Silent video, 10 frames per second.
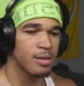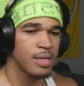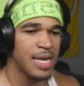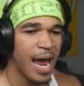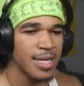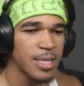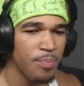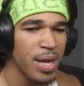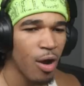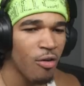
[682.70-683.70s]
That is the
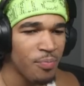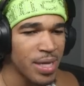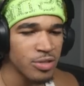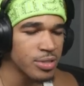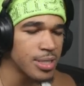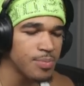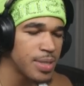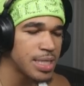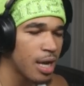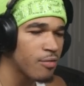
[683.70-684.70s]
pick off Pinterest. This
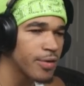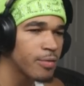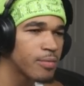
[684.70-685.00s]
bitch not real.